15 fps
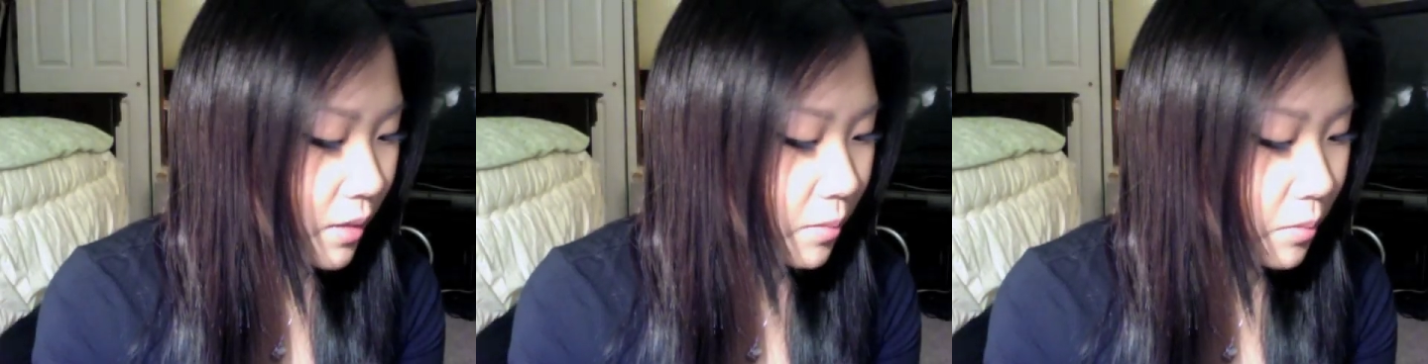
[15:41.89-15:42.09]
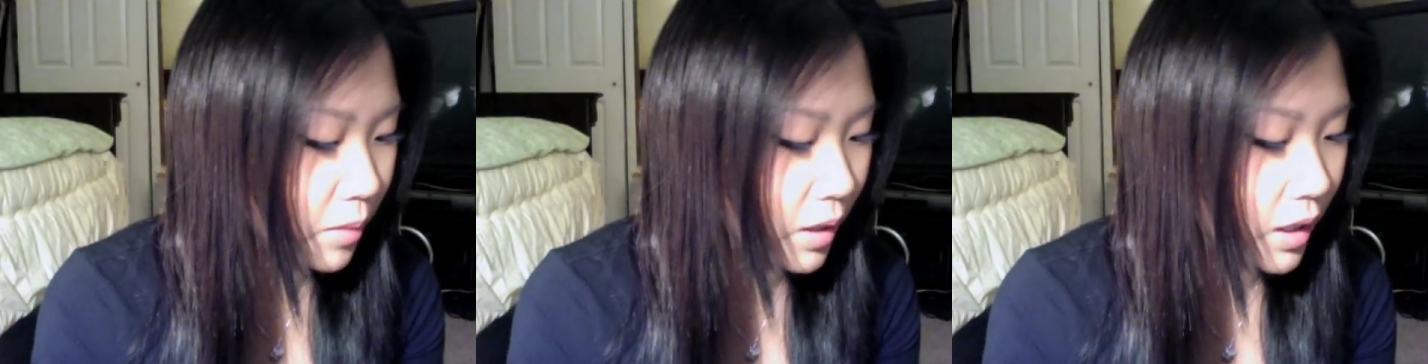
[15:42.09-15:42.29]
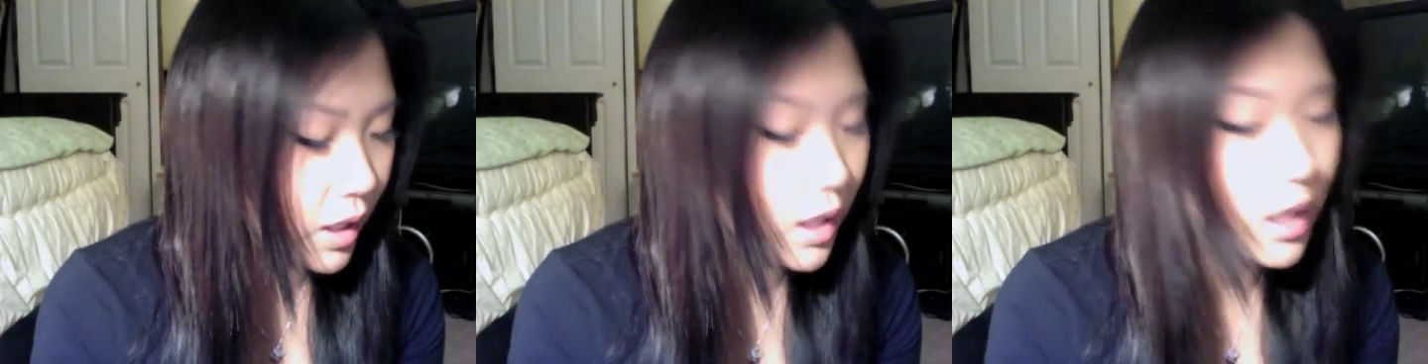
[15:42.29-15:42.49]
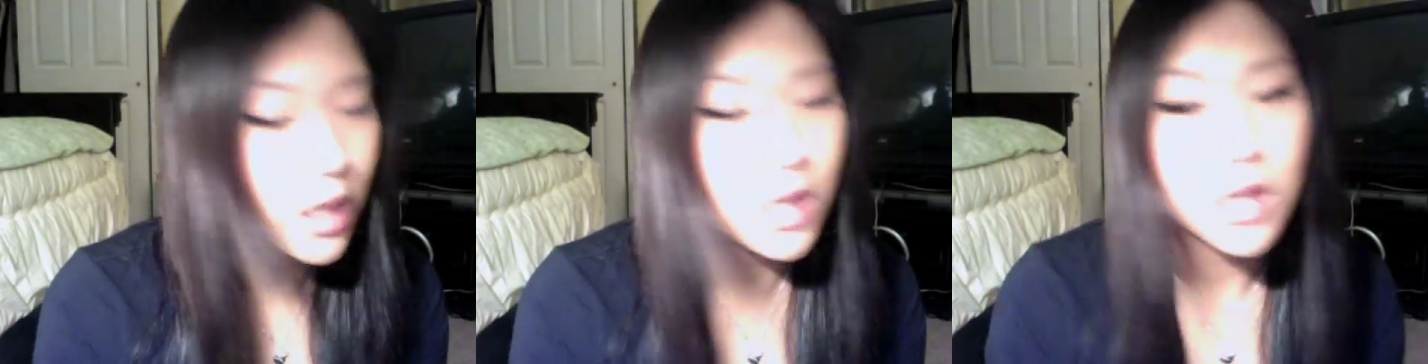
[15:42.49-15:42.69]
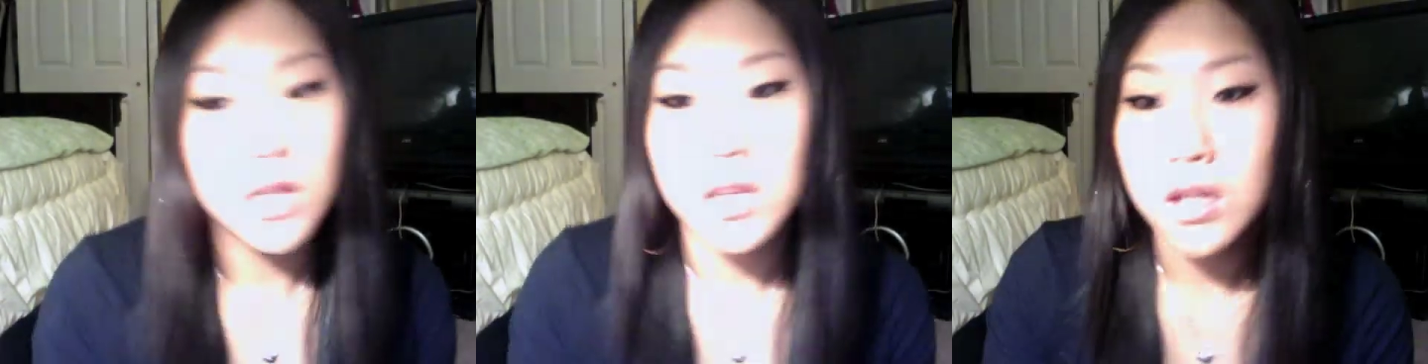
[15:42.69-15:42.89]
can be,
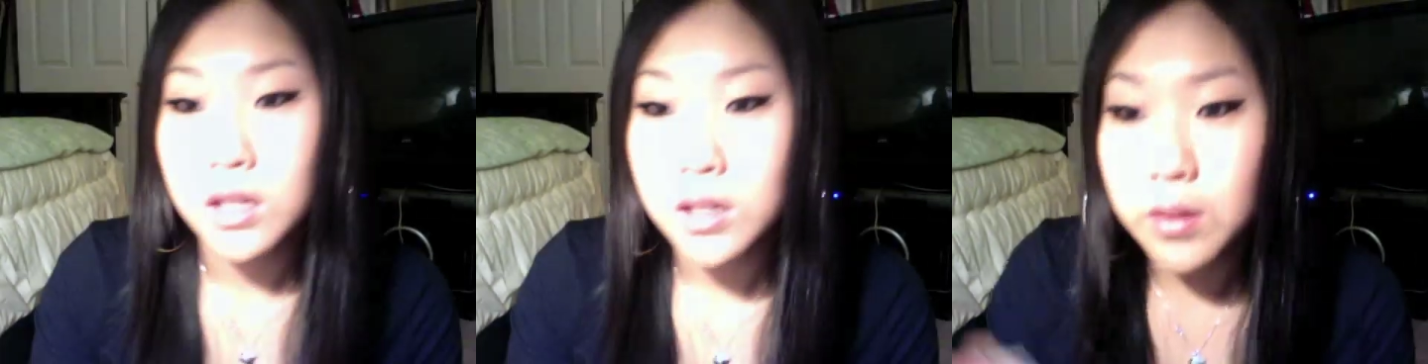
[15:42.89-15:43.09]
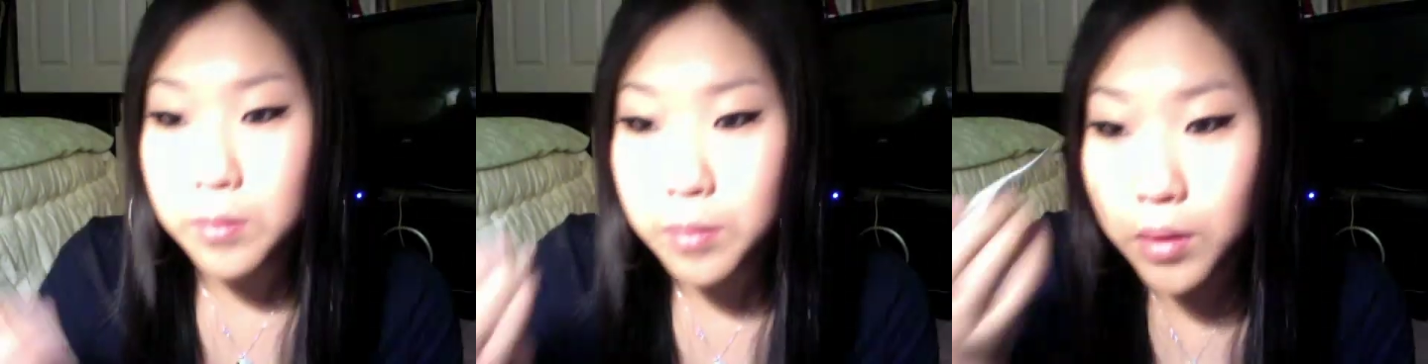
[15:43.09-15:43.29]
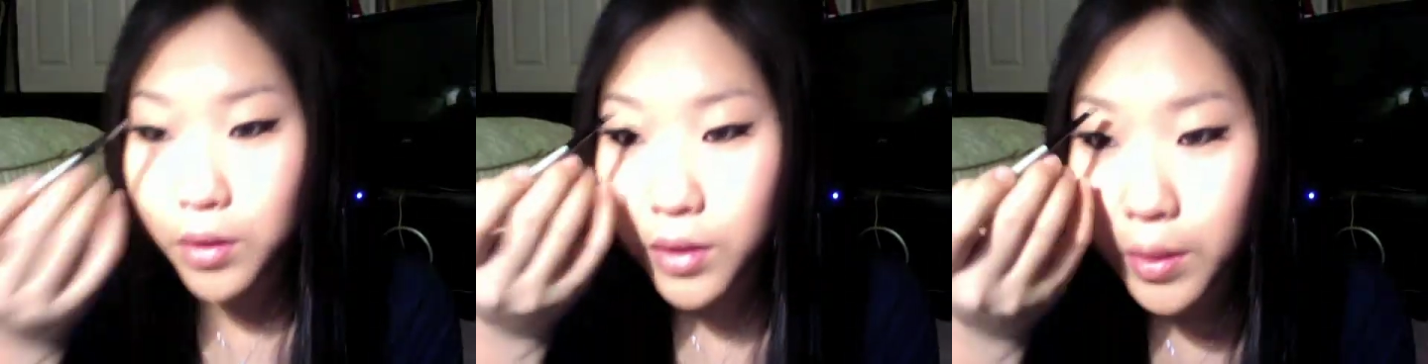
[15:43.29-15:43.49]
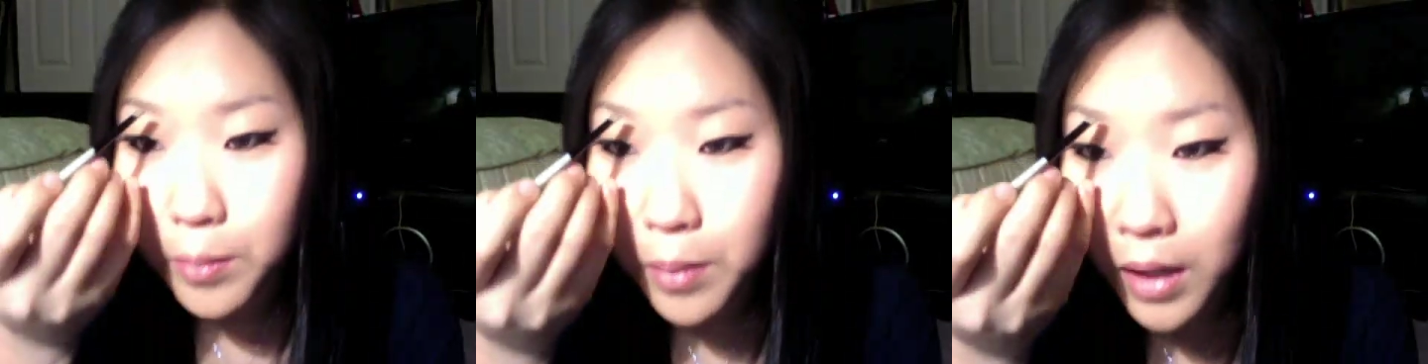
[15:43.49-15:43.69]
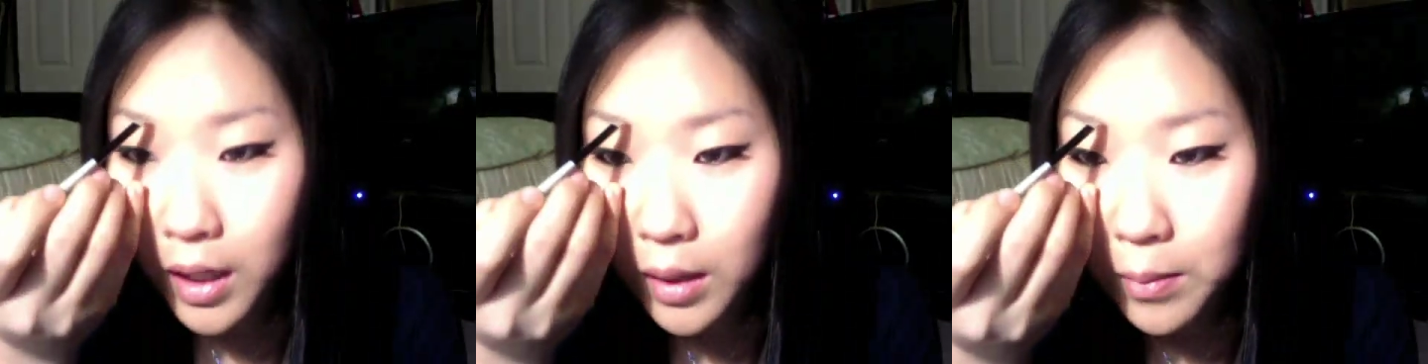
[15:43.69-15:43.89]
both the
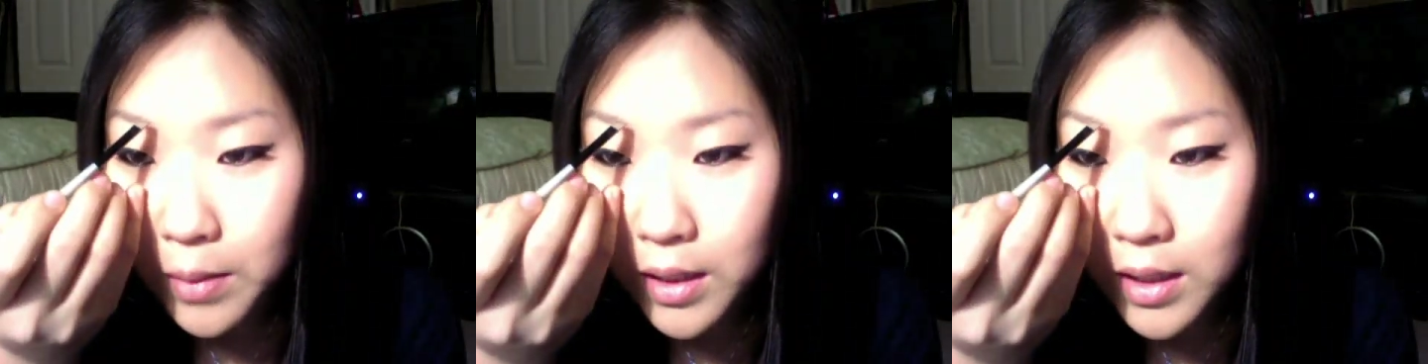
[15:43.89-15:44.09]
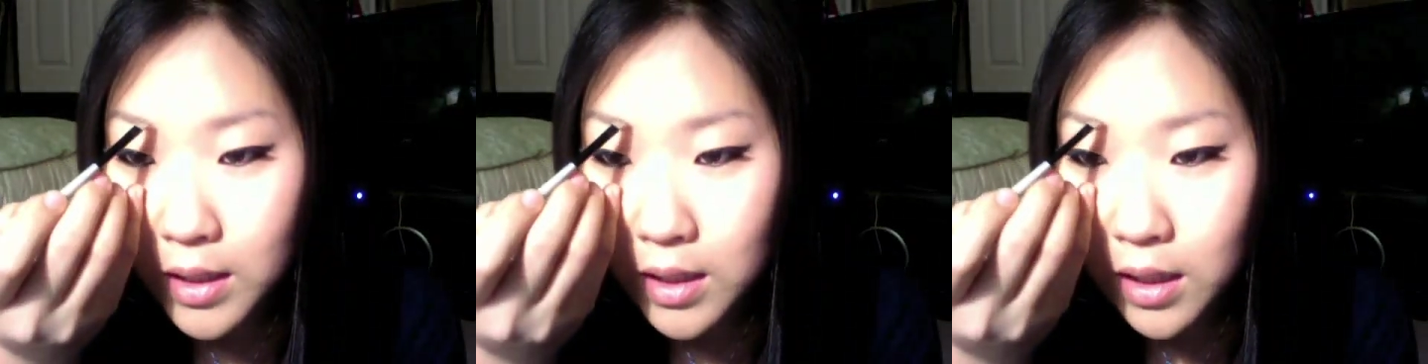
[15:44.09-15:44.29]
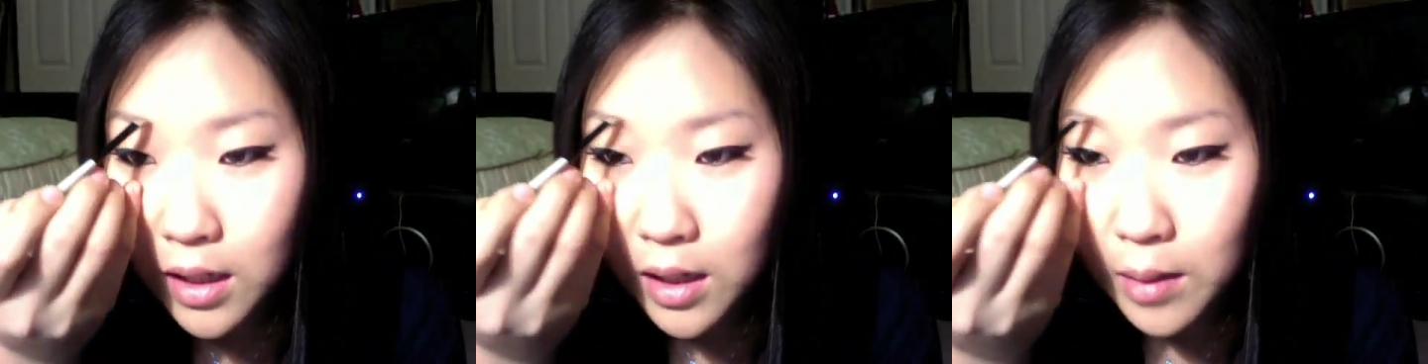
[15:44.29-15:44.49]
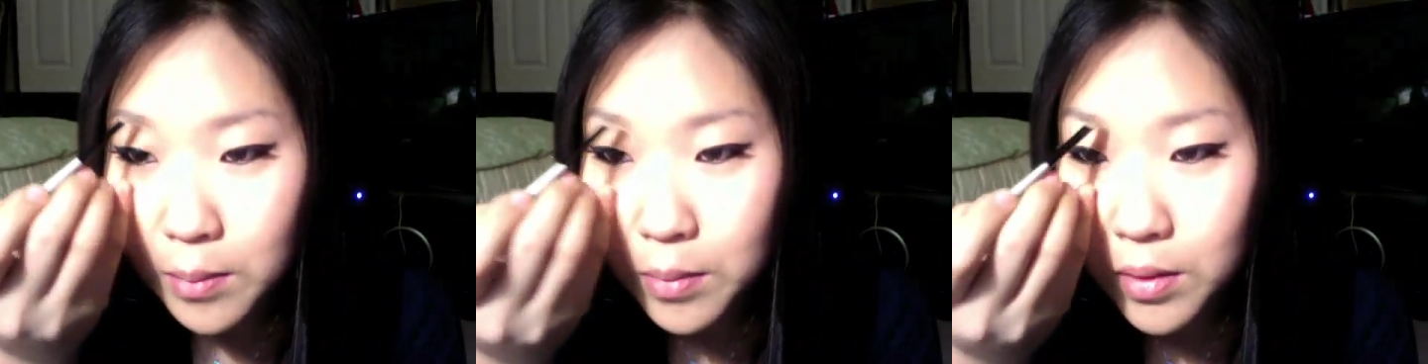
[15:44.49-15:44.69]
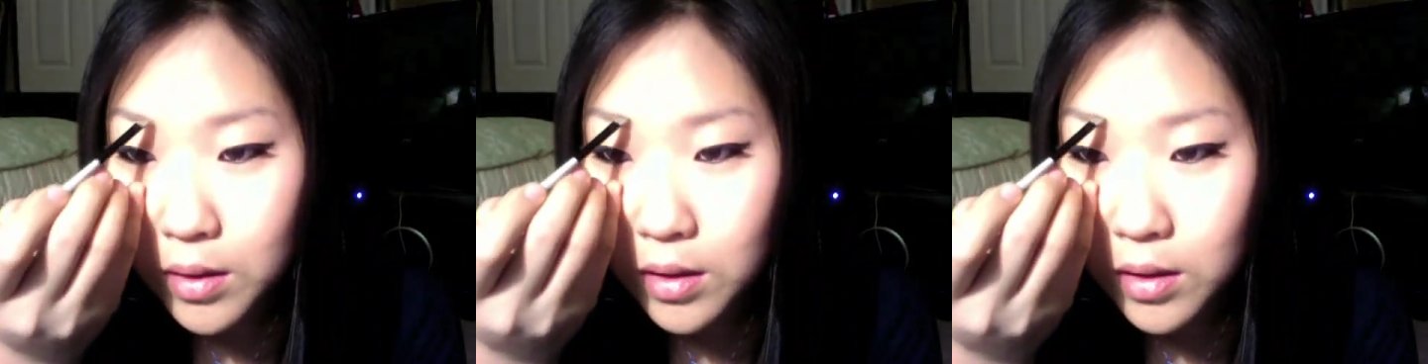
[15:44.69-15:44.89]
bottom and the top.